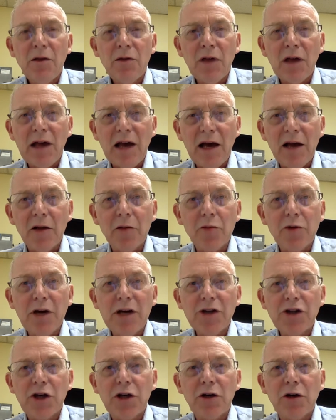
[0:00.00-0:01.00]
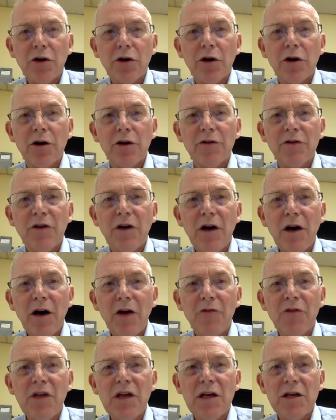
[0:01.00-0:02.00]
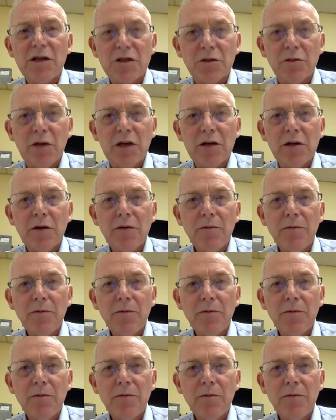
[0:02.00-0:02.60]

the calibration curve of the instrument.